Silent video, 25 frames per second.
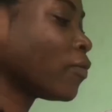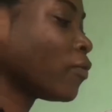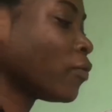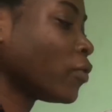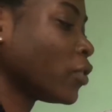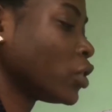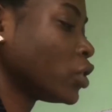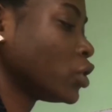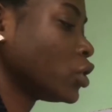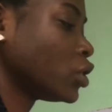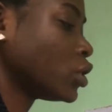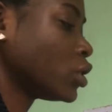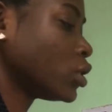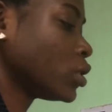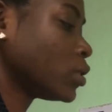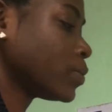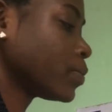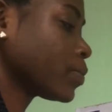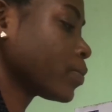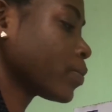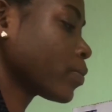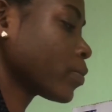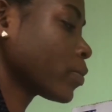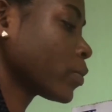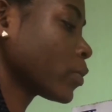fish
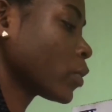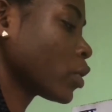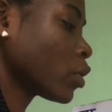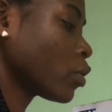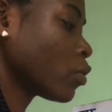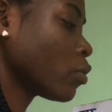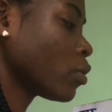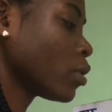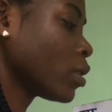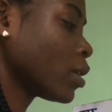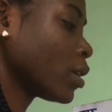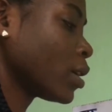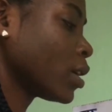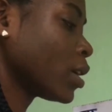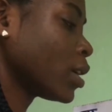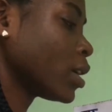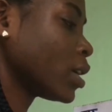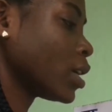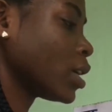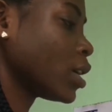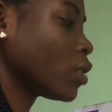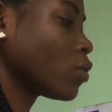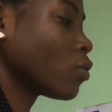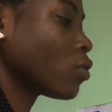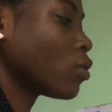
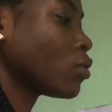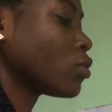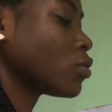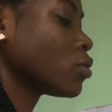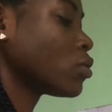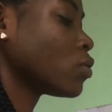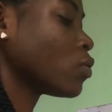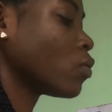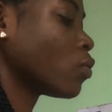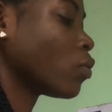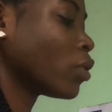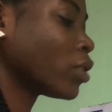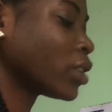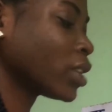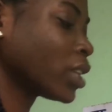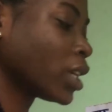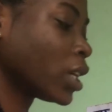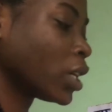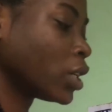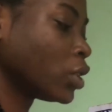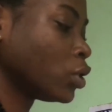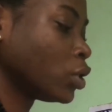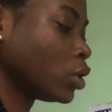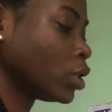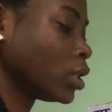equals to 1
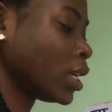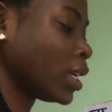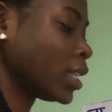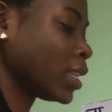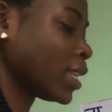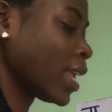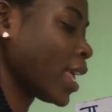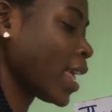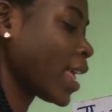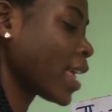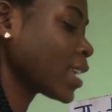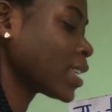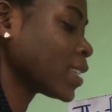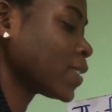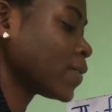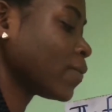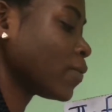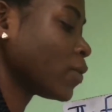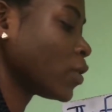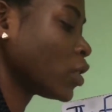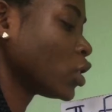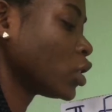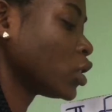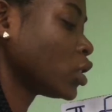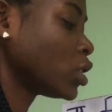kg, then X
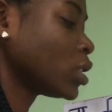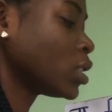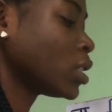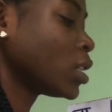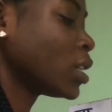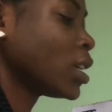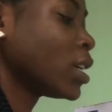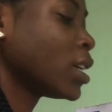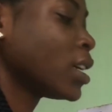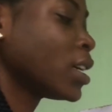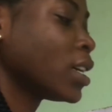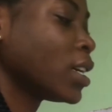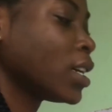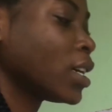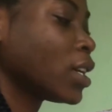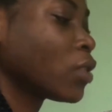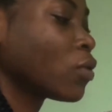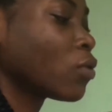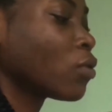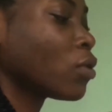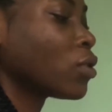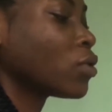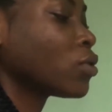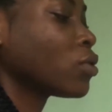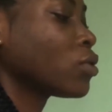fish
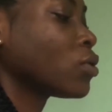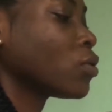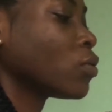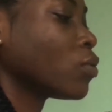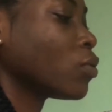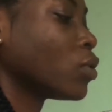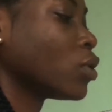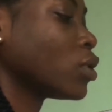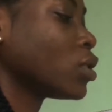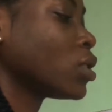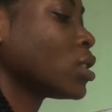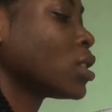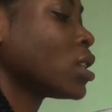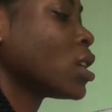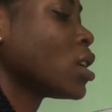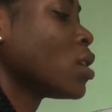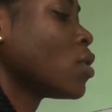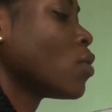equals to what?